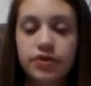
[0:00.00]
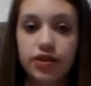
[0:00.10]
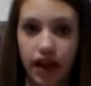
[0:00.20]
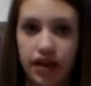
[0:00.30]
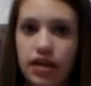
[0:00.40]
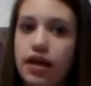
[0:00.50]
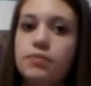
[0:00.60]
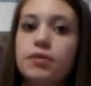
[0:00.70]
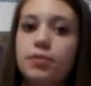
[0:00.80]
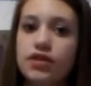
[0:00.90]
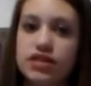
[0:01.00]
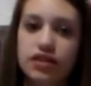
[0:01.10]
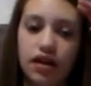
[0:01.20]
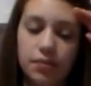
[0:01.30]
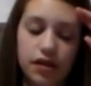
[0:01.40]
but it had 8 people this
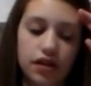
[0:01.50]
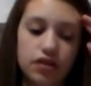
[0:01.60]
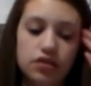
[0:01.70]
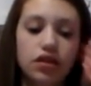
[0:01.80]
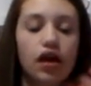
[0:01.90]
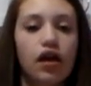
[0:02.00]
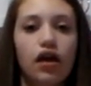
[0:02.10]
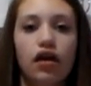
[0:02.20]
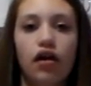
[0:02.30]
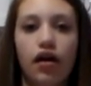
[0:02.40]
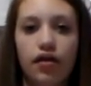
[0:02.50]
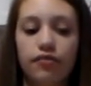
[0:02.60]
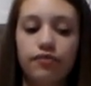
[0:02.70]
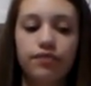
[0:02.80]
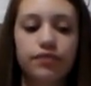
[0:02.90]
time because
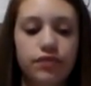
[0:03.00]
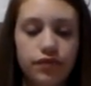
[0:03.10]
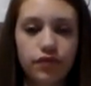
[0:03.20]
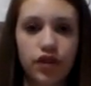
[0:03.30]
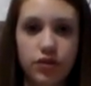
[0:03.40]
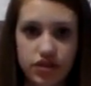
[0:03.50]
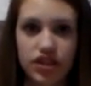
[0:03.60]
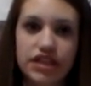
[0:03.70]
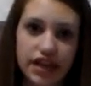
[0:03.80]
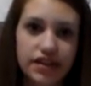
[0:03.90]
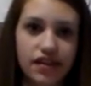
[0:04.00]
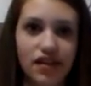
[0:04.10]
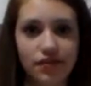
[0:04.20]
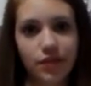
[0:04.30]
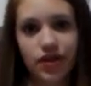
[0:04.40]
it was our second
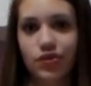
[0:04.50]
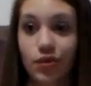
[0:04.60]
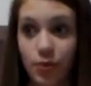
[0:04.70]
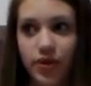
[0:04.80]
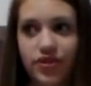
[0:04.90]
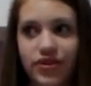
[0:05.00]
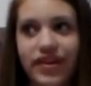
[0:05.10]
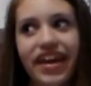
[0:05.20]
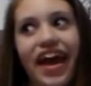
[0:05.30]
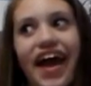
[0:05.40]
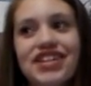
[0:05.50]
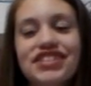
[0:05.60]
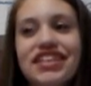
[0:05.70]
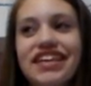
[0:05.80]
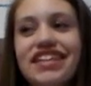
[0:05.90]
year and we knew what we were doing
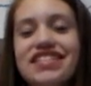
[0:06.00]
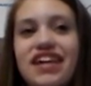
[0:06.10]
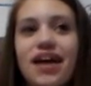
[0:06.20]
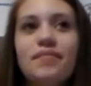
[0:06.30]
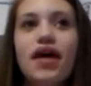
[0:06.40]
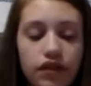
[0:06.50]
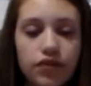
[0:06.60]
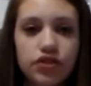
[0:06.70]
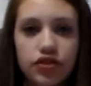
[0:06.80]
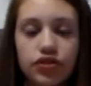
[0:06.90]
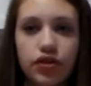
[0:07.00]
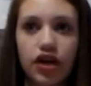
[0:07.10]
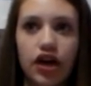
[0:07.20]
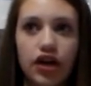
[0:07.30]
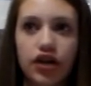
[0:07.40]
actually this time. There was
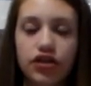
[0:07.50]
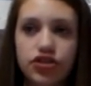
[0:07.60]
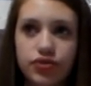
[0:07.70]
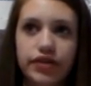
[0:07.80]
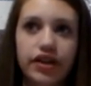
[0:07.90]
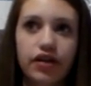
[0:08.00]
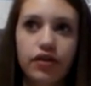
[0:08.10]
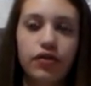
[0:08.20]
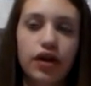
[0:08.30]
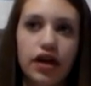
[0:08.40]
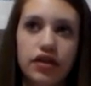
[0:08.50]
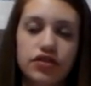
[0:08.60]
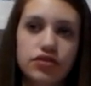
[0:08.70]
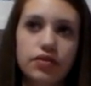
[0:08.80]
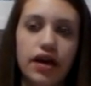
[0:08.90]
also a trio and a
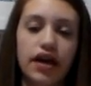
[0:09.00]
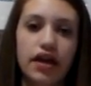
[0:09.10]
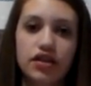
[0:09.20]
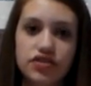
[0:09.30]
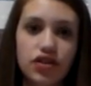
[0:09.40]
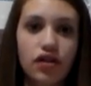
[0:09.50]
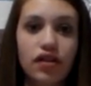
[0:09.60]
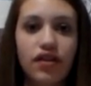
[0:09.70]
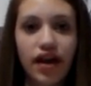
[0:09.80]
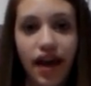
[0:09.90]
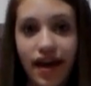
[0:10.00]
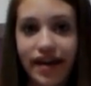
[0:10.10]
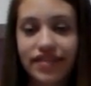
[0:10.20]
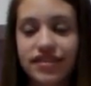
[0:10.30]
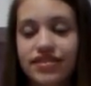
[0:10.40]
duet and a solo, and I
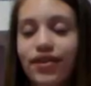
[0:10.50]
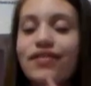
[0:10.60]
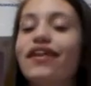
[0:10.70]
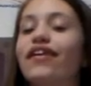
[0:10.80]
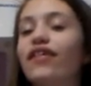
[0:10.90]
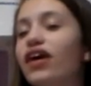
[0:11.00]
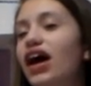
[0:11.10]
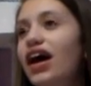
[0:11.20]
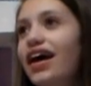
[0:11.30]
had the solo,